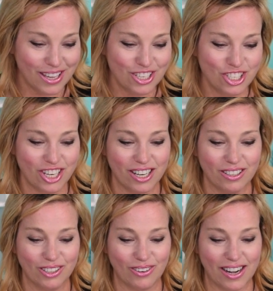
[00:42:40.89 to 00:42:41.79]

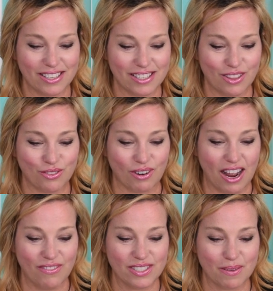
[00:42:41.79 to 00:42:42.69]
Shanna LeGrant said
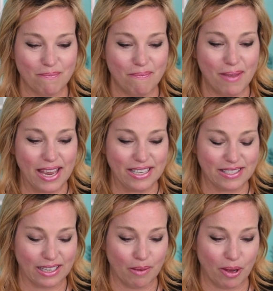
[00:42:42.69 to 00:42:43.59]
Thrive is
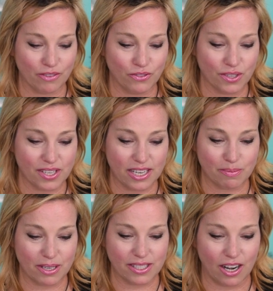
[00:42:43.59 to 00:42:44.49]
amazing. I bought a
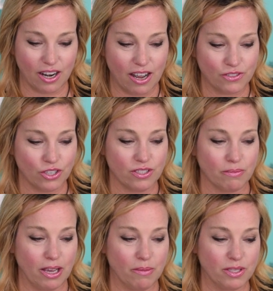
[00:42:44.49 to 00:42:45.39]
full-size mascara after
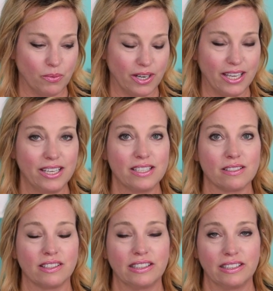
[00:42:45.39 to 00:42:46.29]
using my Ipsy one. It
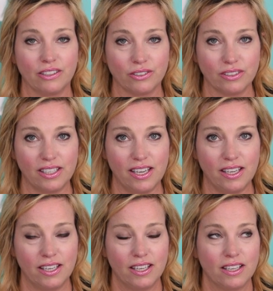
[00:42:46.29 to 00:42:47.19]
is
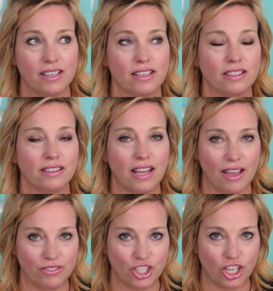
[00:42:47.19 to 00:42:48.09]
literally
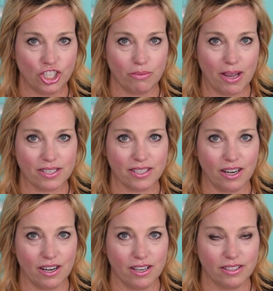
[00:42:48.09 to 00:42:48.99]
life-changing
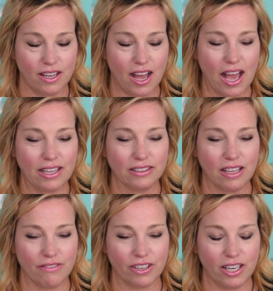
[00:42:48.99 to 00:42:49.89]
mascara. I
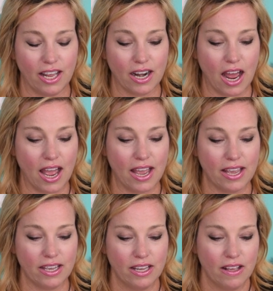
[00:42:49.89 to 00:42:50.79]
love it. And
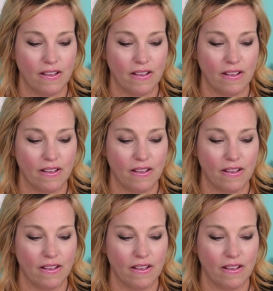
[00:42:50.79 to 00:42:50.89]
I